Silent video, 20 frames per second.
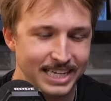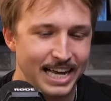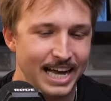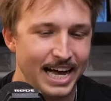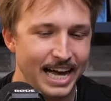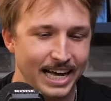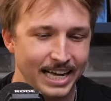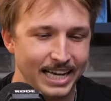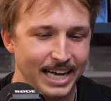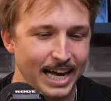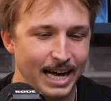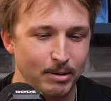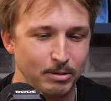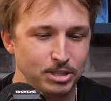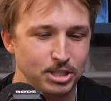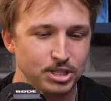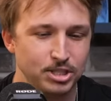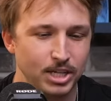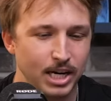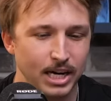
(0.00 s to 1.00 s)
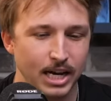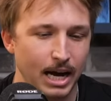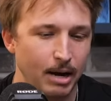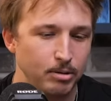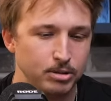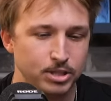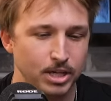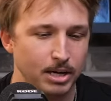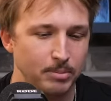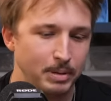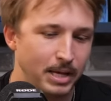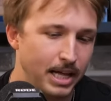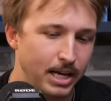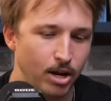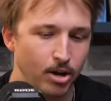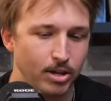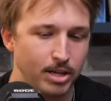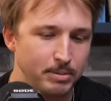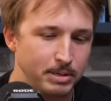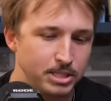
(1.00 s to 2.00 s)
Yeah, yeah. I would just try to. I would try to be
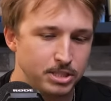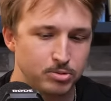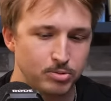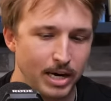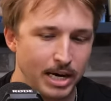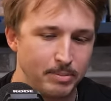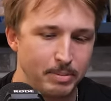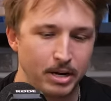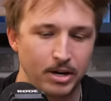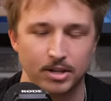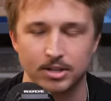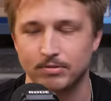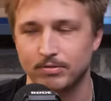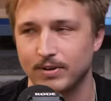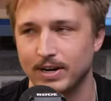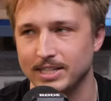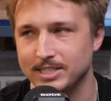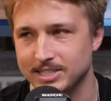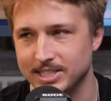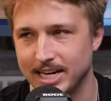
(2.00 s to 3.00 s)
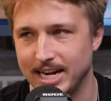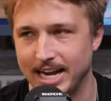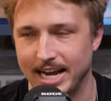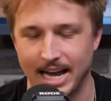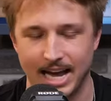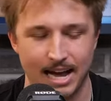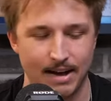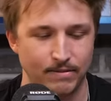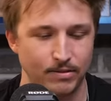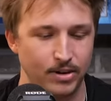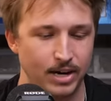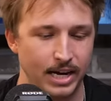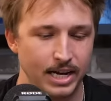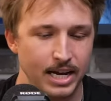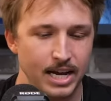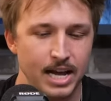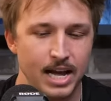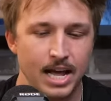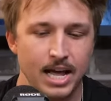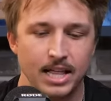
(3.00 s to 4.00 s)
like, oh, let me just write about all the friends that I have. You're right? not
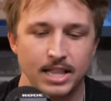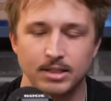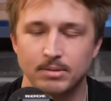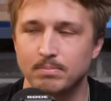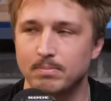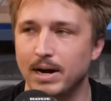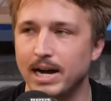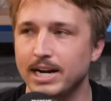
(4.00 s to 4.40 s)
gonna be wicked.